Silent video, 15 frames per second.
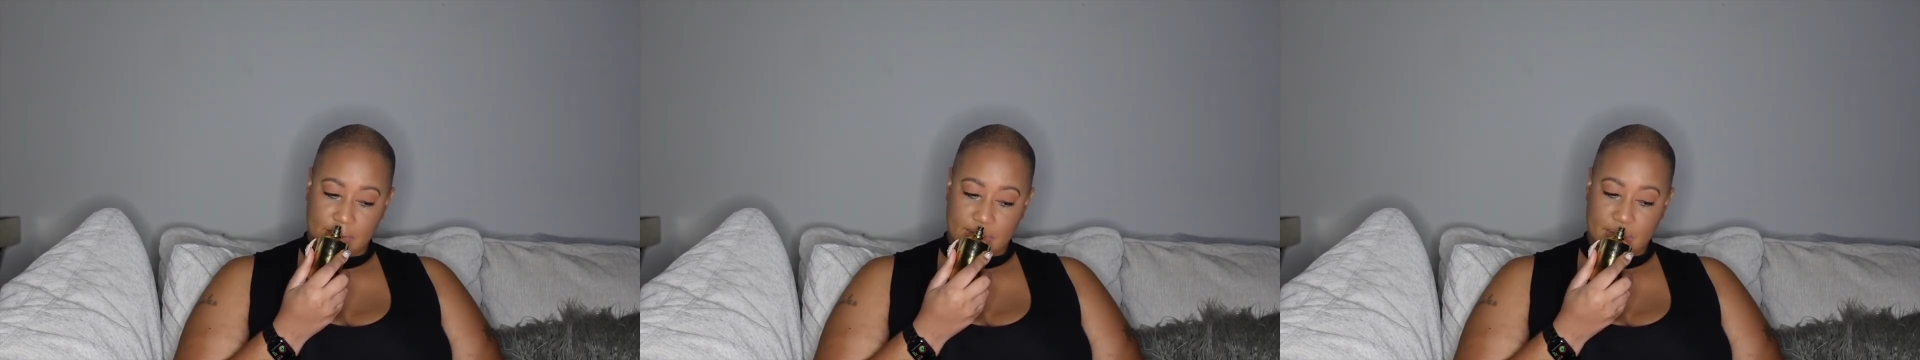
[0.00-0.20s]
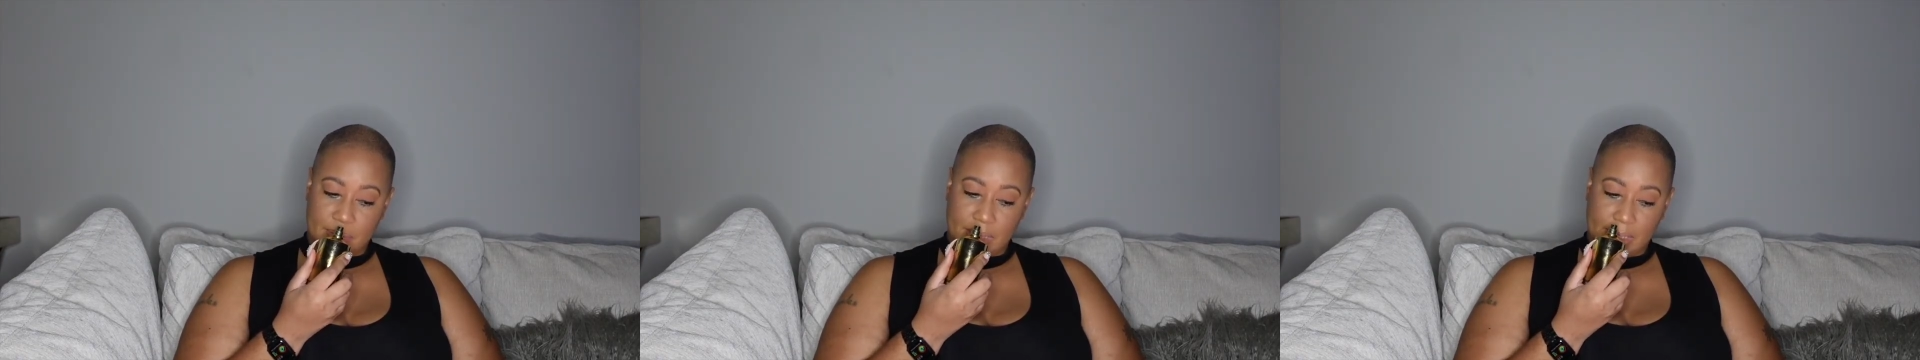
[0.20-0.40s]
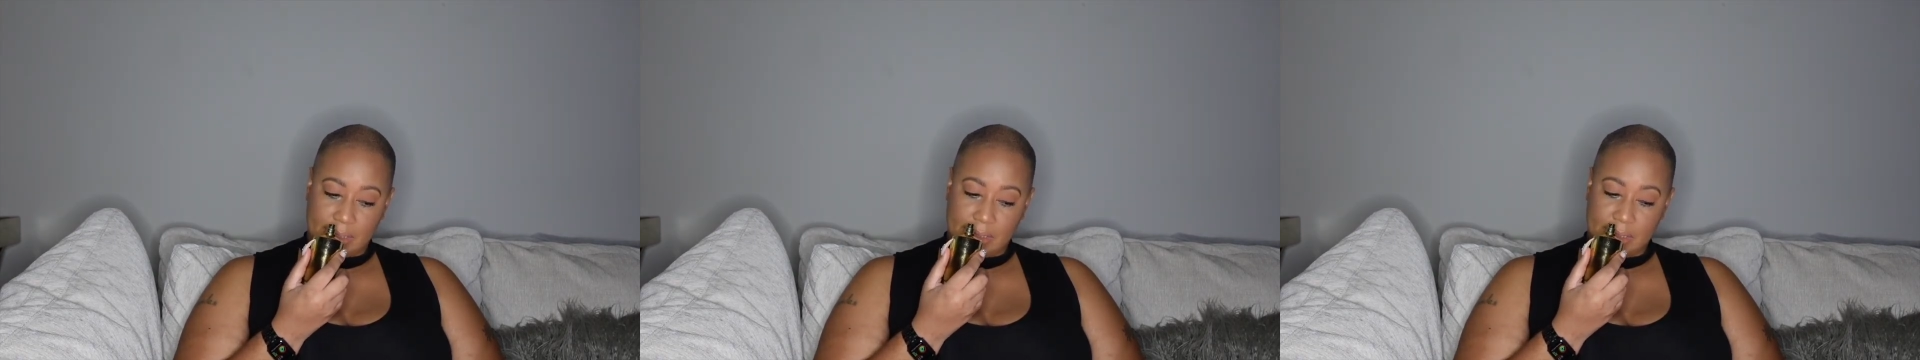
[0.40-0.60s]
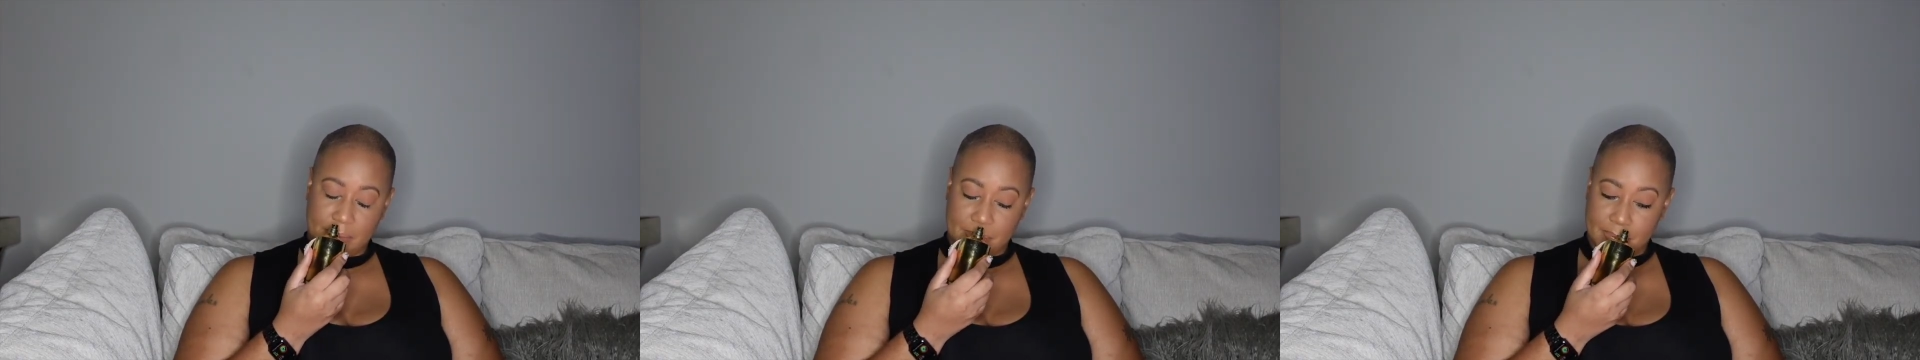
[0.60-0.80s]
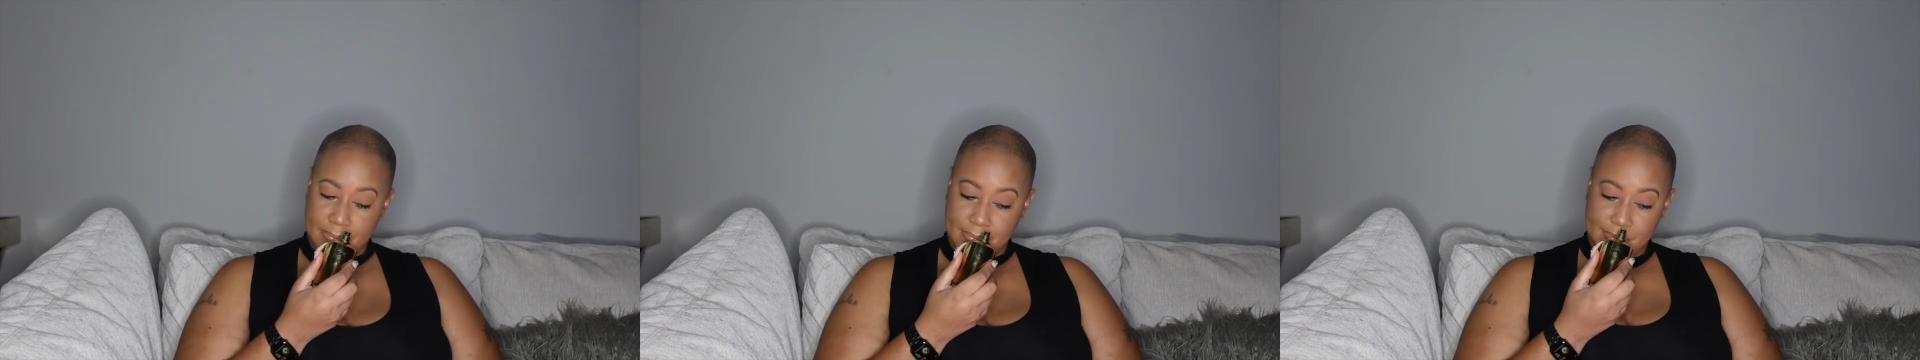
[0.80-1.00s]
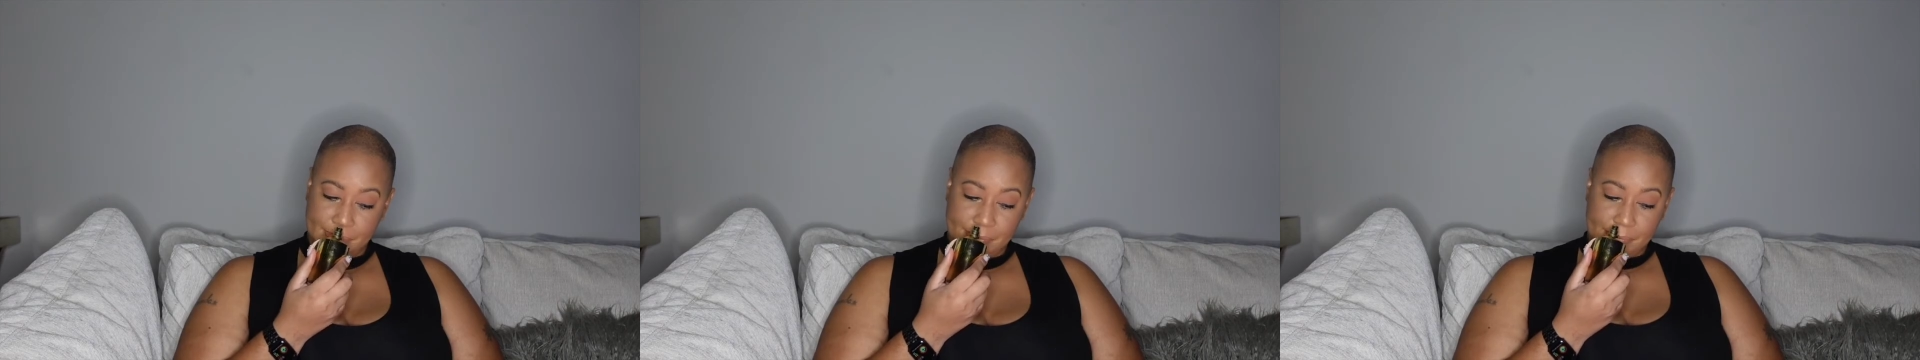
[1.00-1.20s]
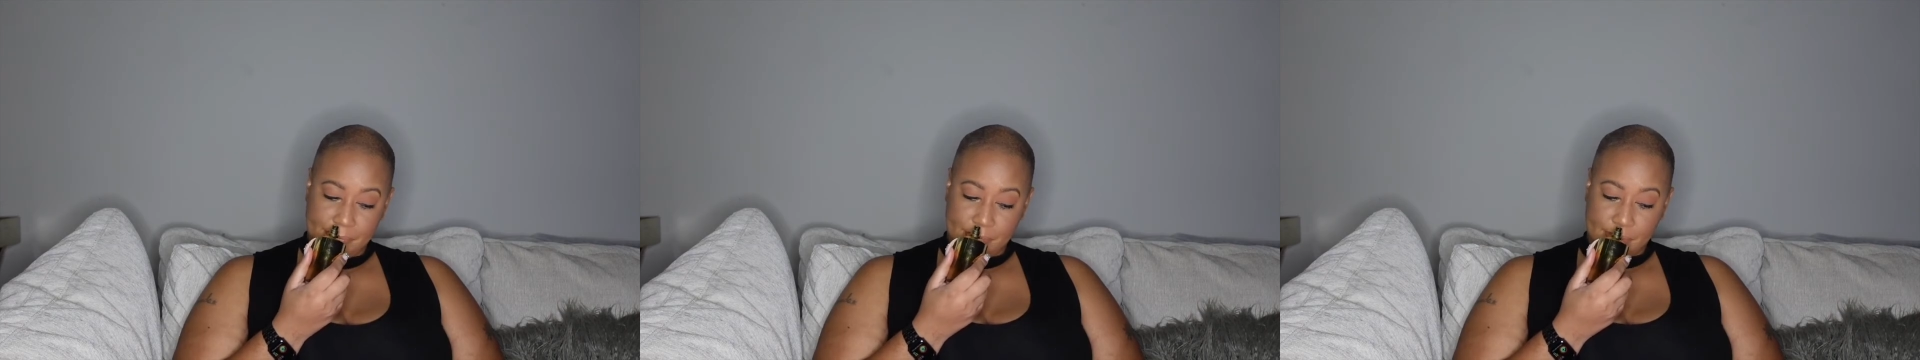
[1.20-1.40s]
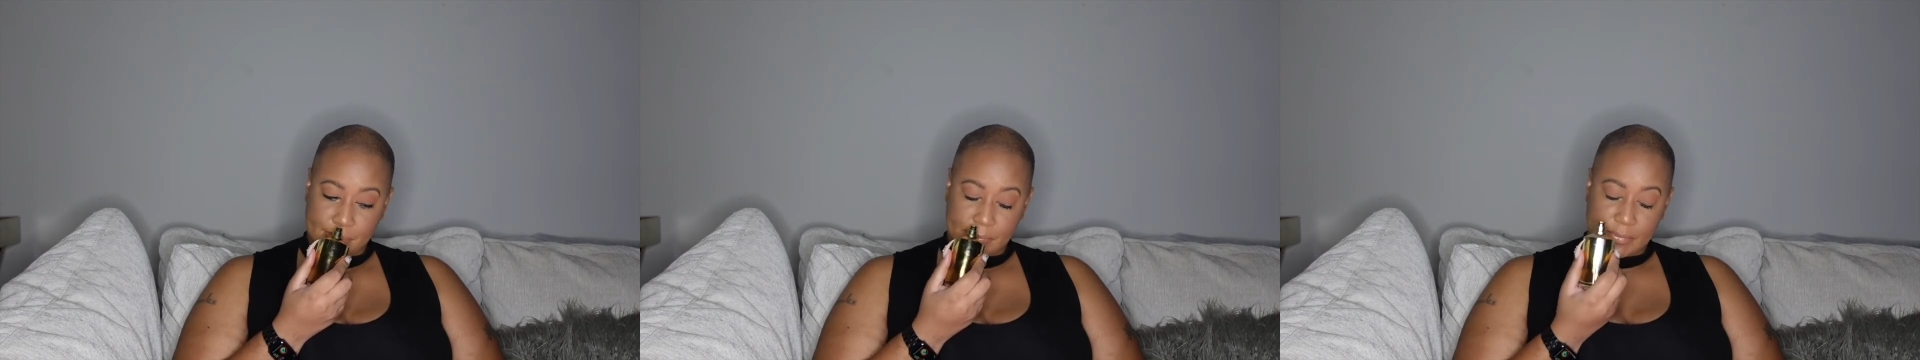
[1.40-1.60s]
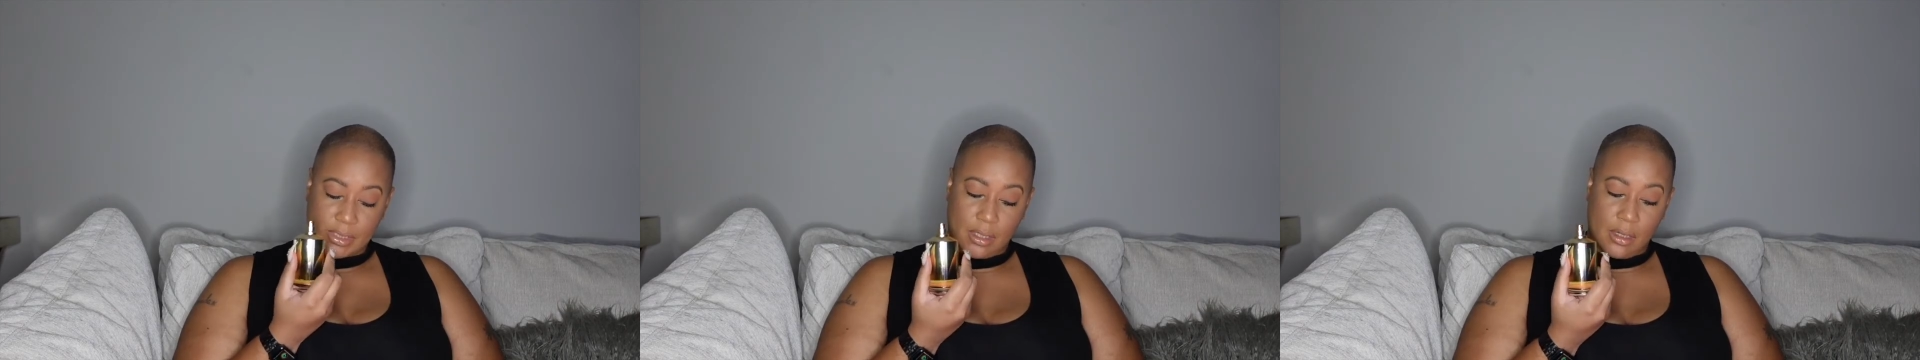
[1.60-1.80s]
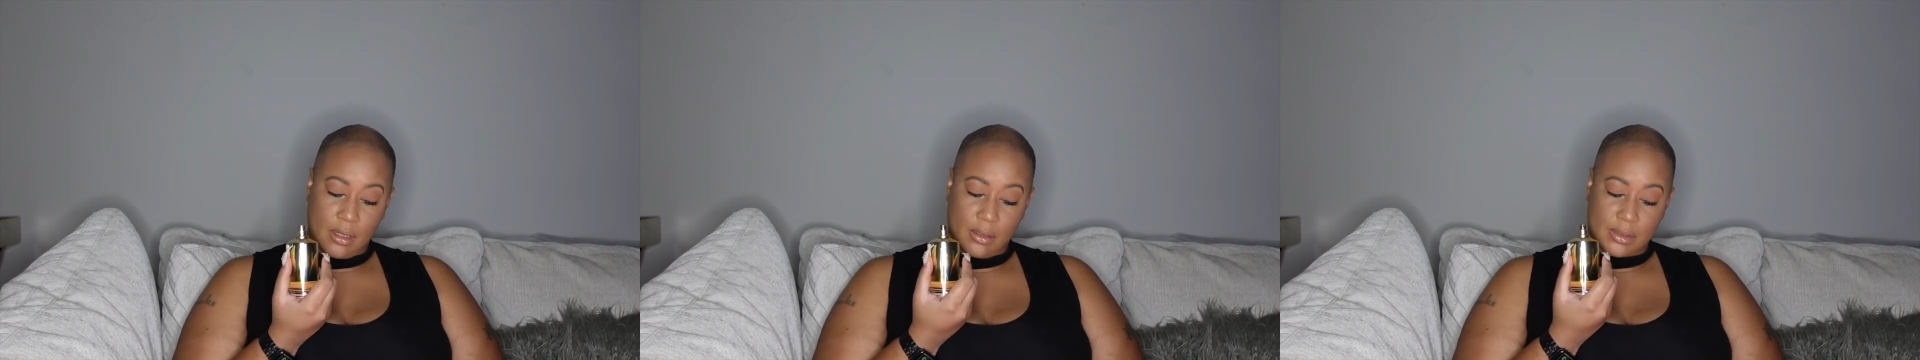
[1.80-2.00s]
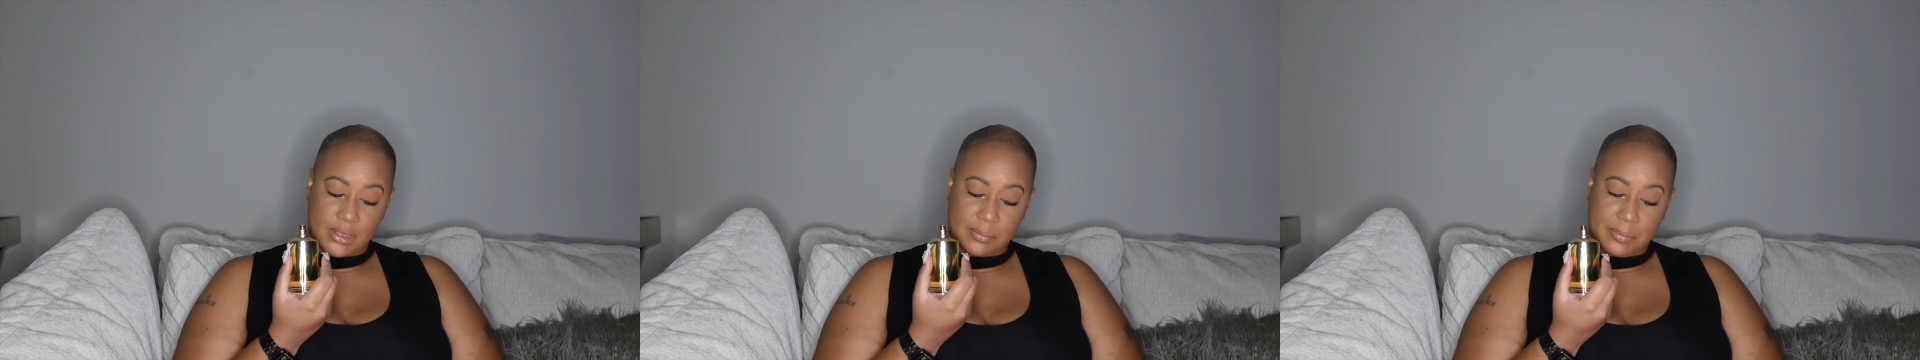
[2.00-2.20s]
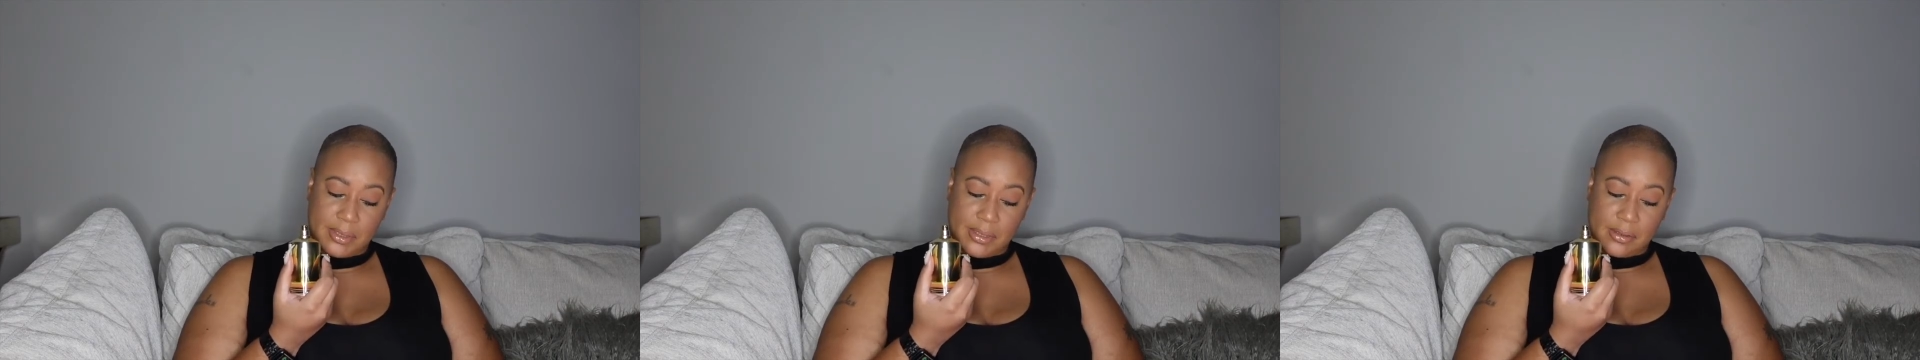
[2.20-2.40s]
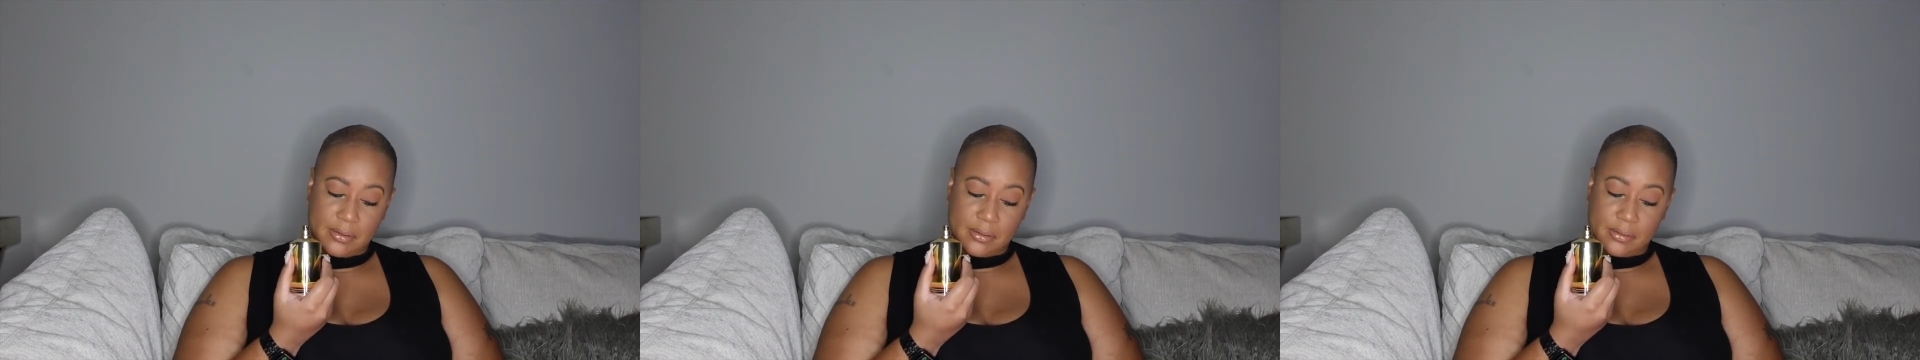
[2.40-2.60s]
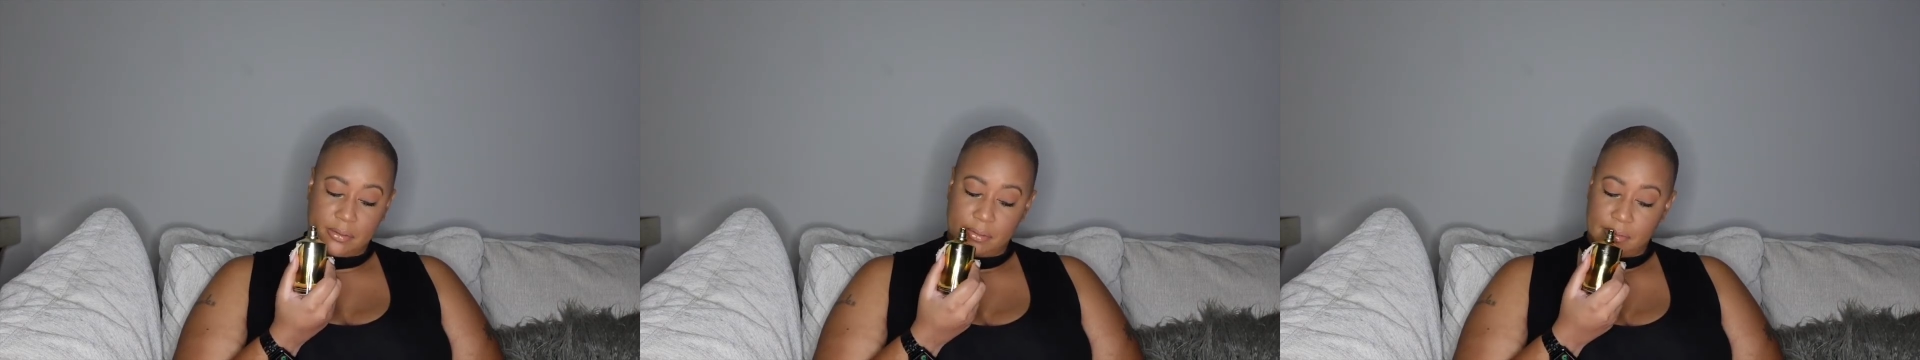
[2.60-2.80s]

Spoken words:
that makes them all smell